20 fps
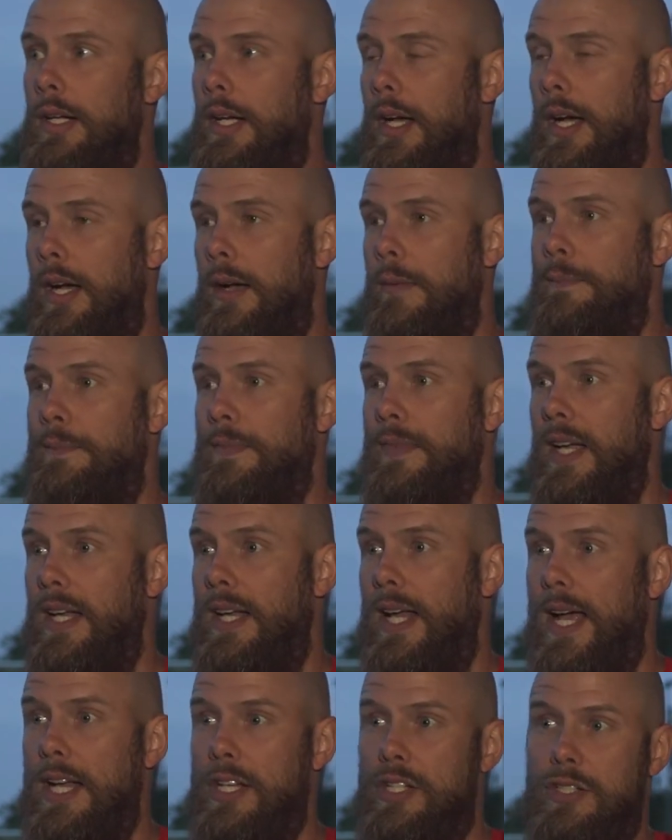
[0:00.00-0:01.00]
And
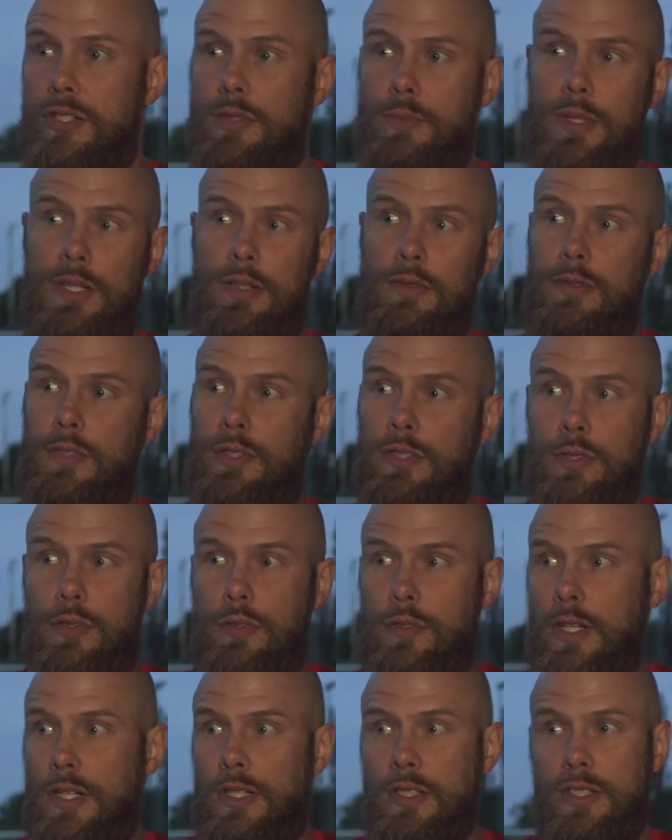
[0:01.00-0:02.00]
Ash has been for 2
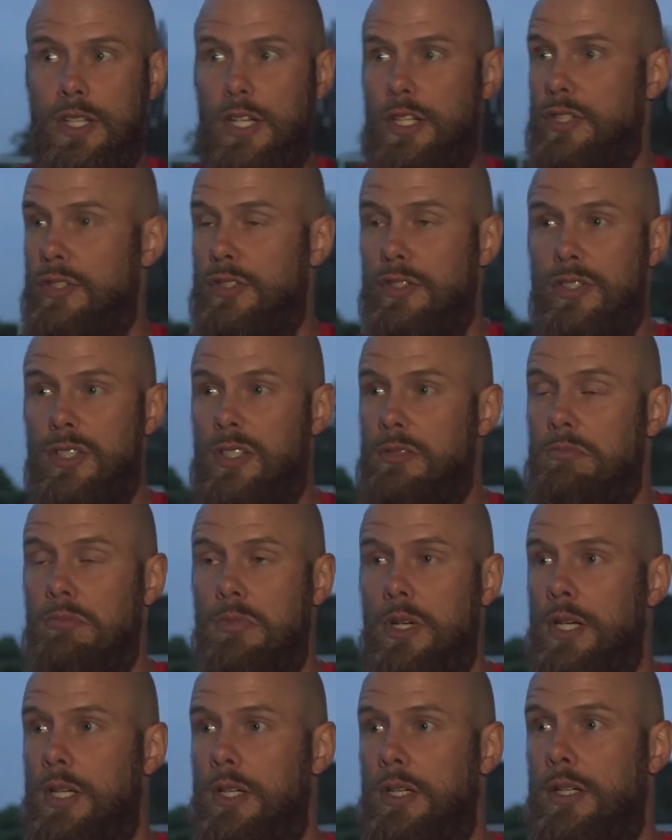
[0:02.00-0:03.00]
training sessions, and
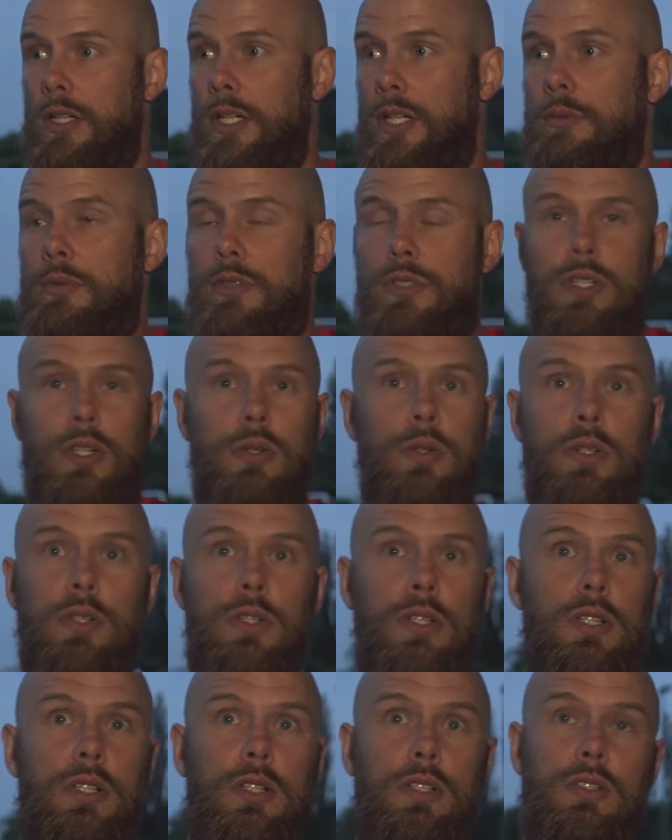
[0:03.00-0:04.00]
he was so
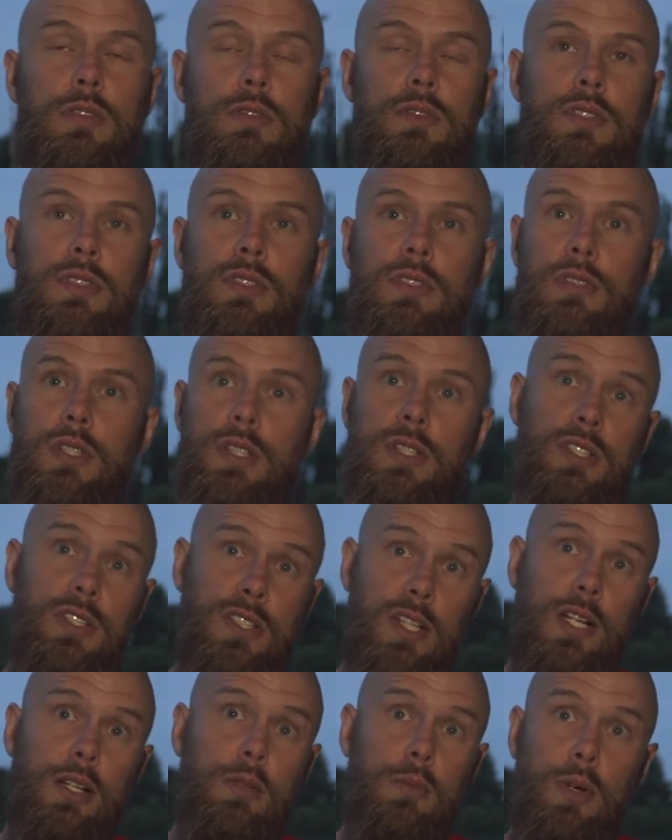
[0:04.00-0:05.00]
good in the
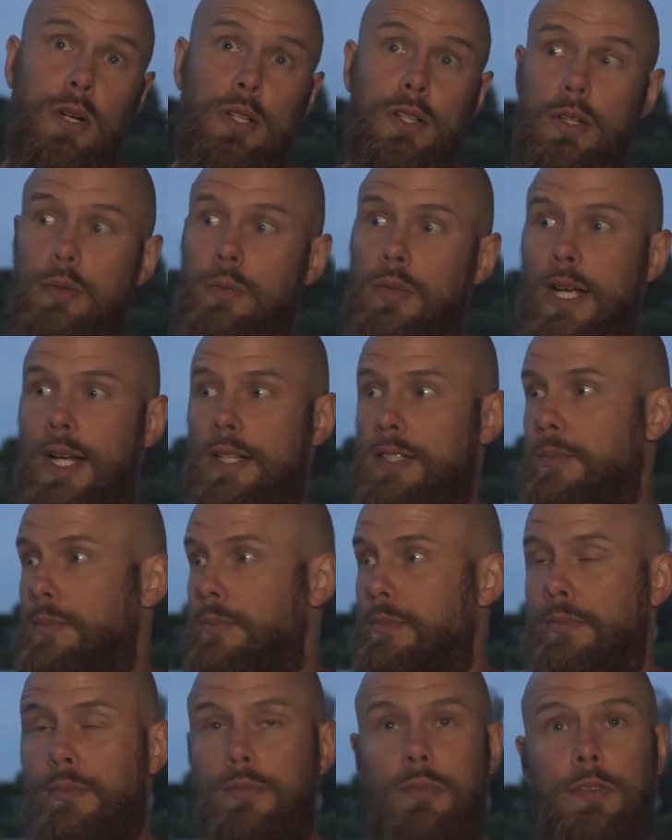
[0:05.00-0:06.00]
second one that we had to
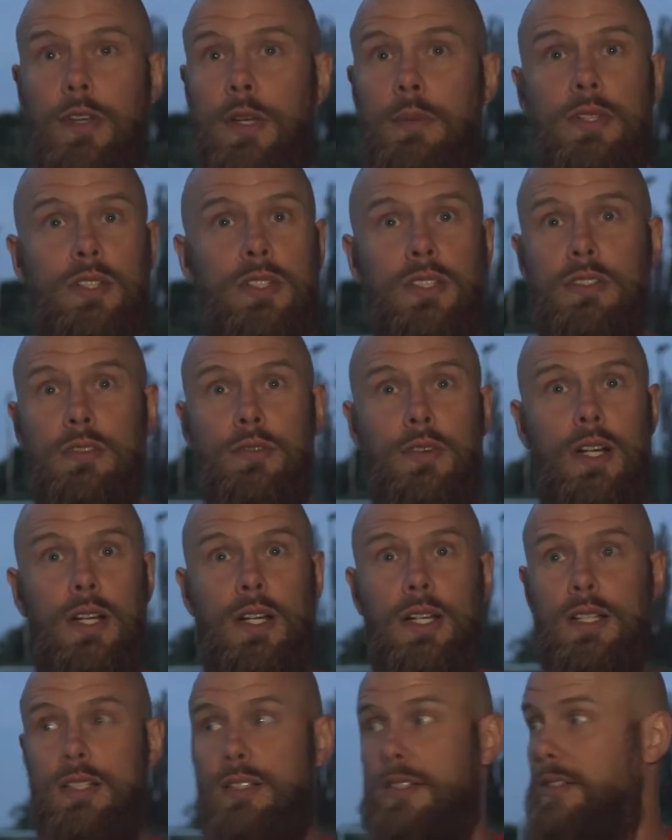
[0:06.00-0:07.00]
fit him into the
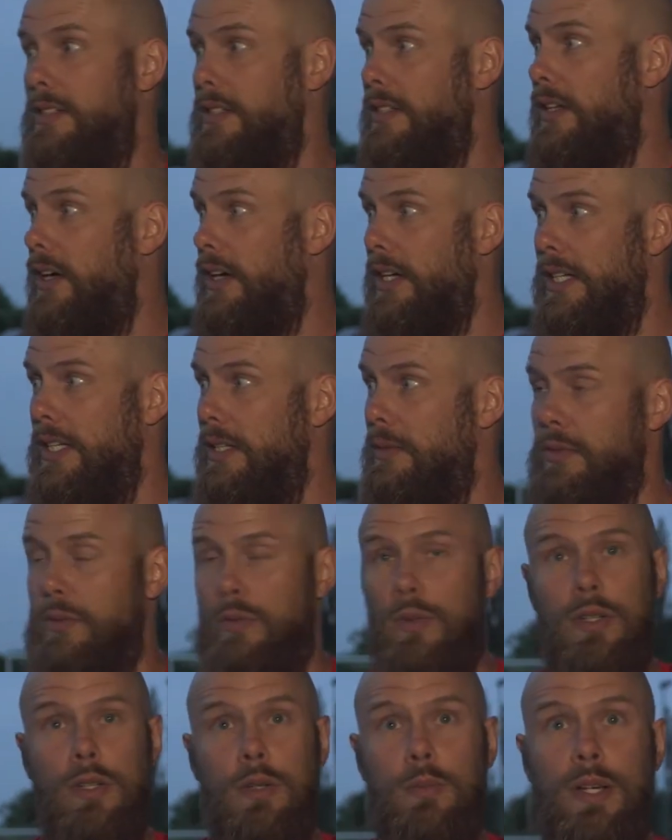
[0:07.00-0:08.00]
friendlies. And tonight he was
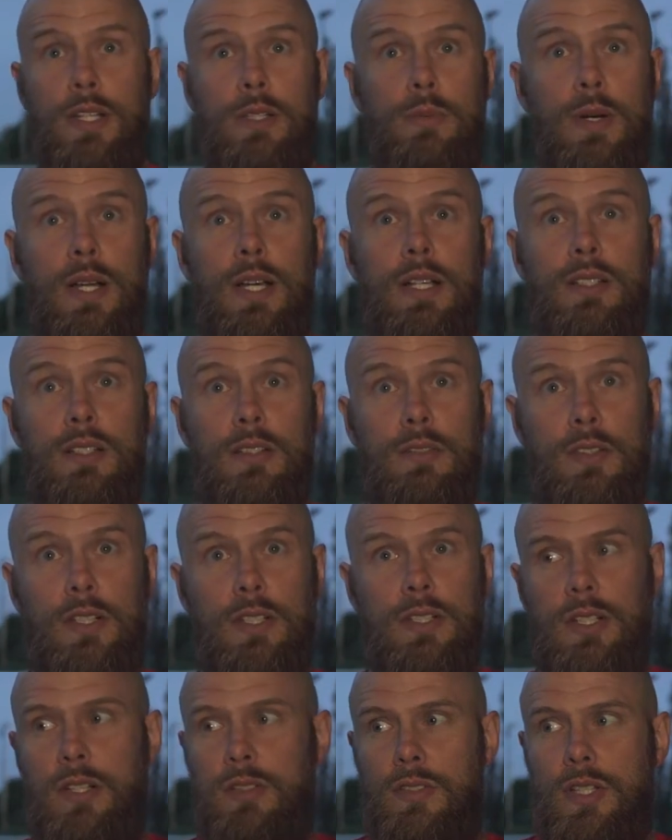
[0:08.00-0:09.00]
one of the best players in the
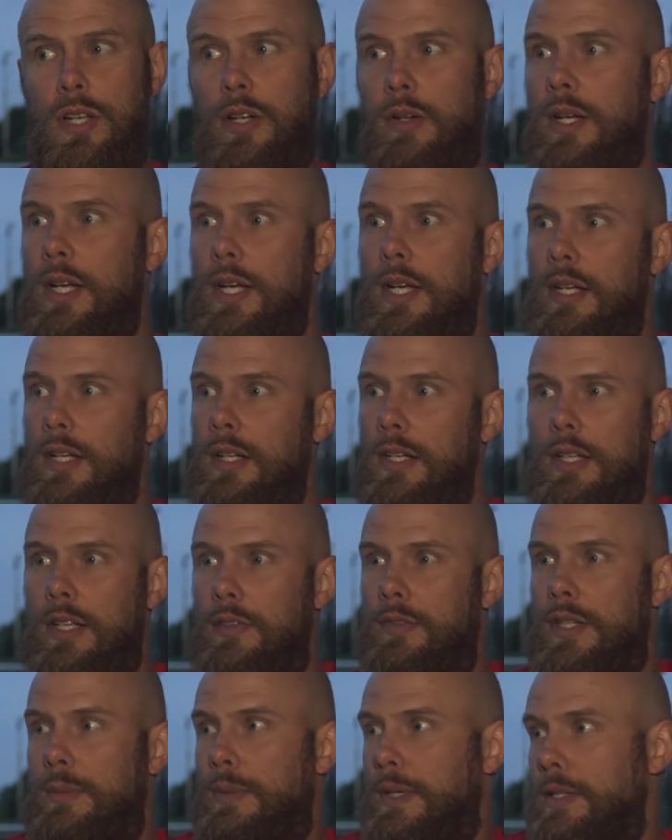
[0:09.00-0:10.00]
first half. So
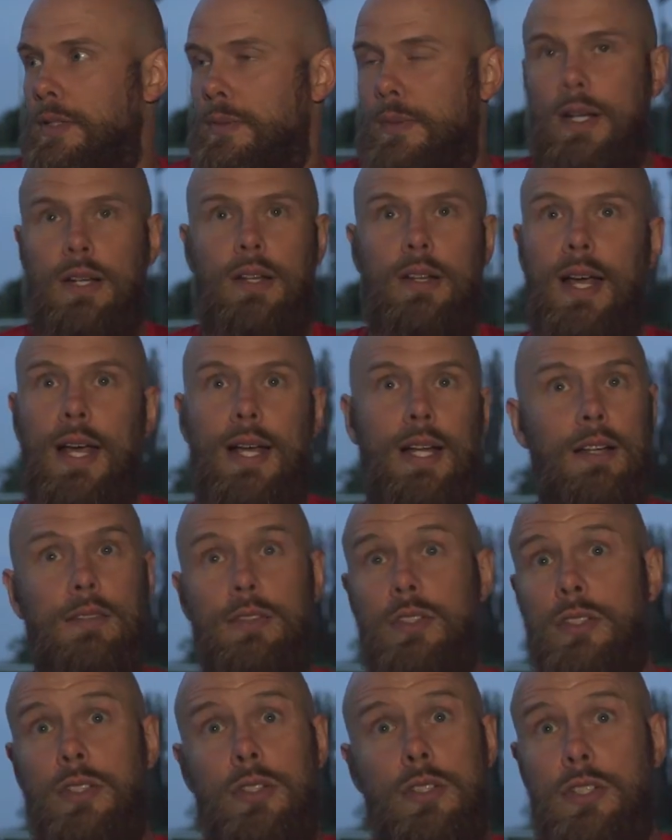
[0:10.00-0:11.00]
if he keeps playing like that, he'll
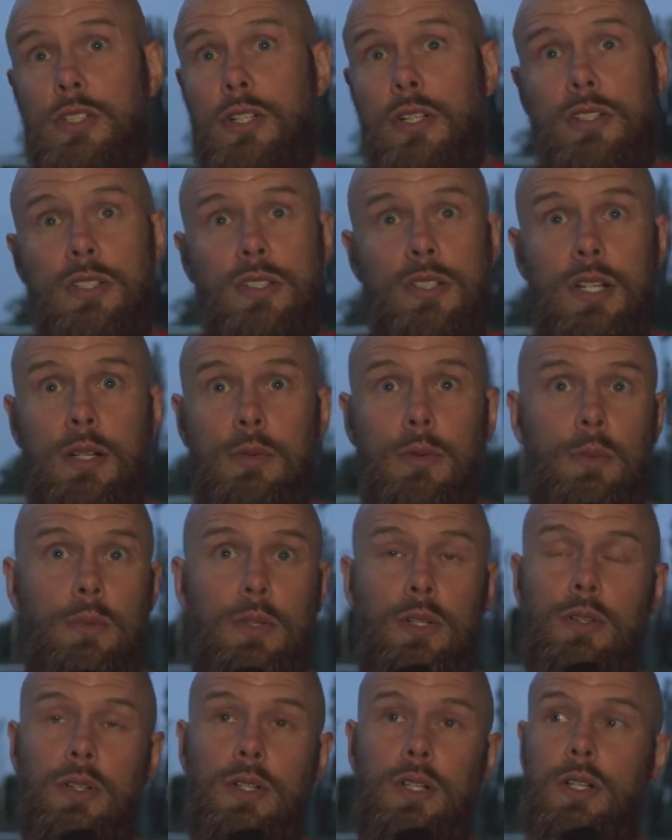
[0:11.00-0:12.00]
have as good a chance as anyone. We're
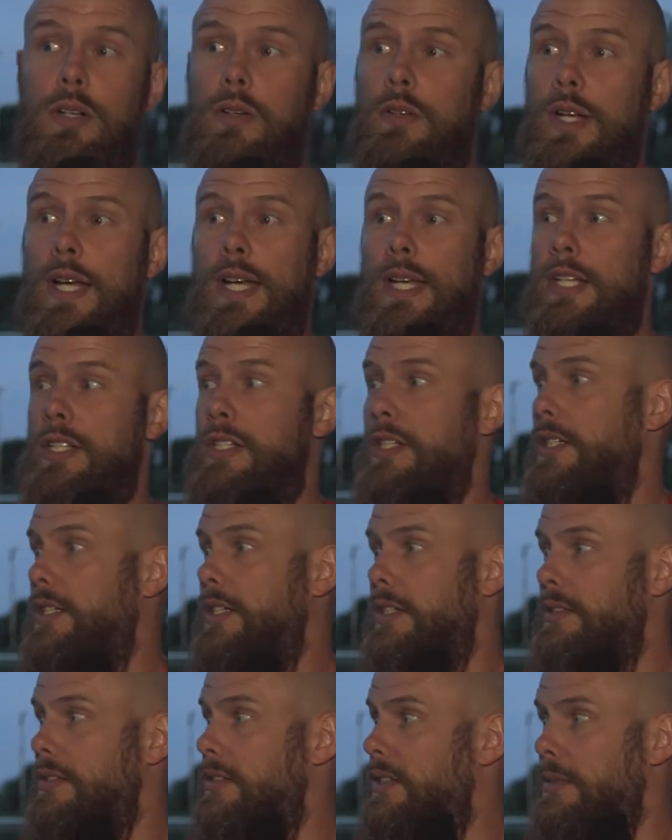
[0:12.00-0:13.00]
not going to go on age. He
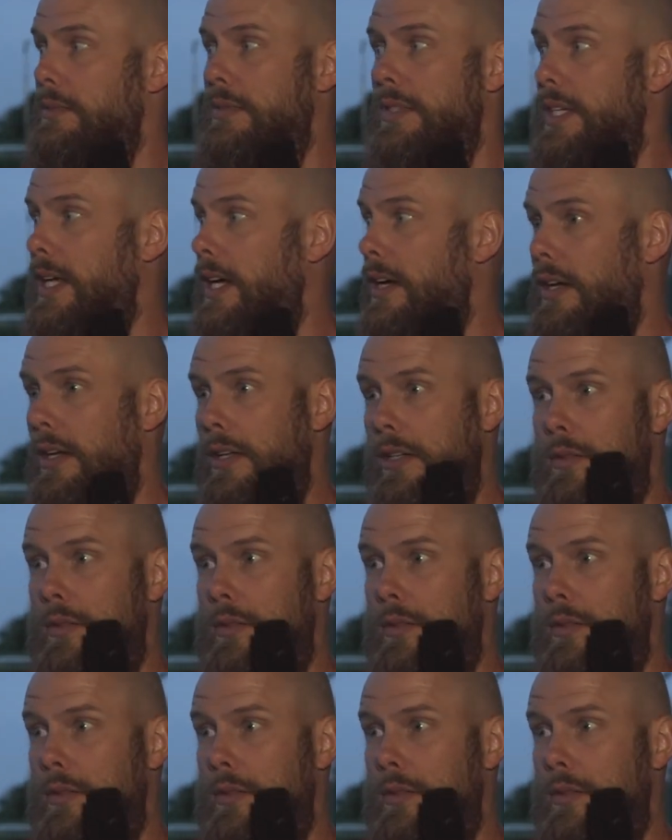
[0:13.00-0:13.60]
doesn't seem to care.